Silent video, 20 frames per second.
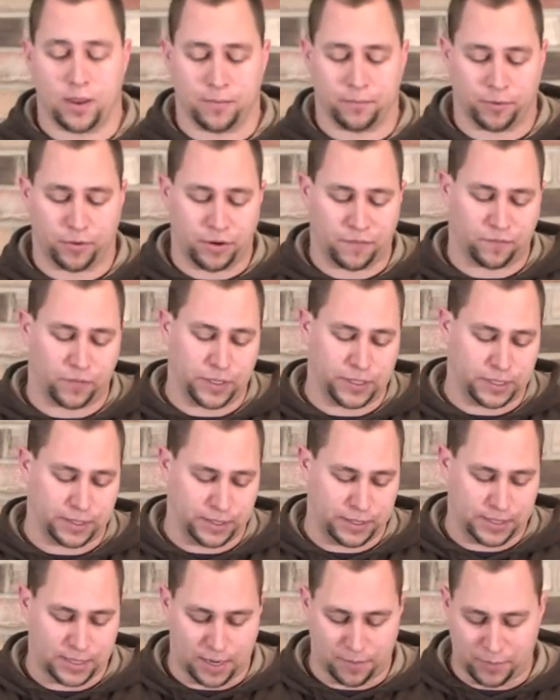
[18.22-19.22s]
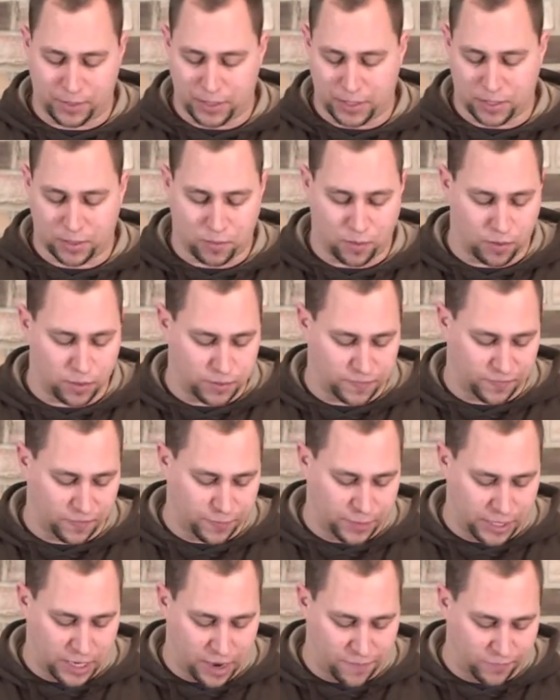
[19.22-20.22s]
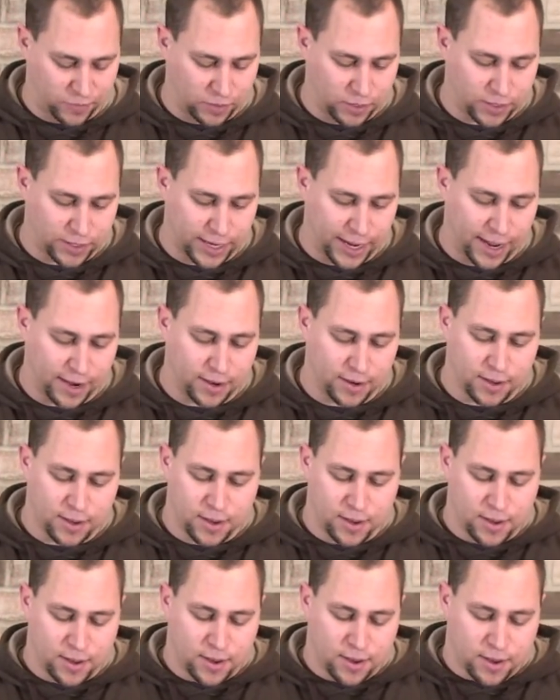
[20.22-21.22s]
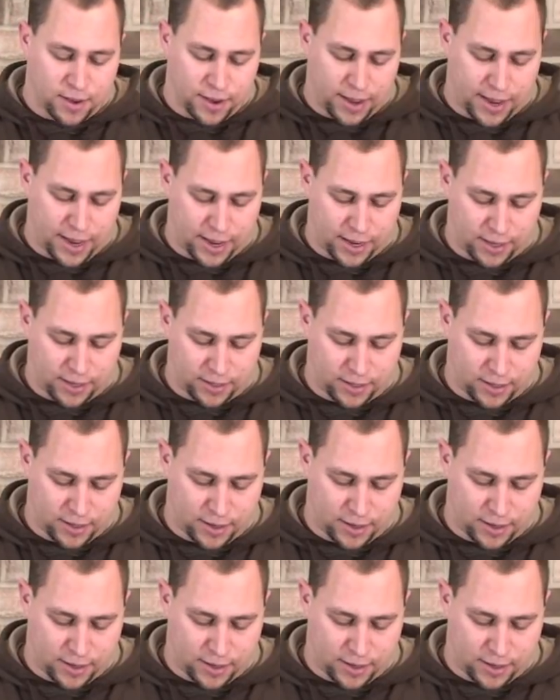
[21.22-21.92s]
Griff recently sent me this course for me to have a look at, and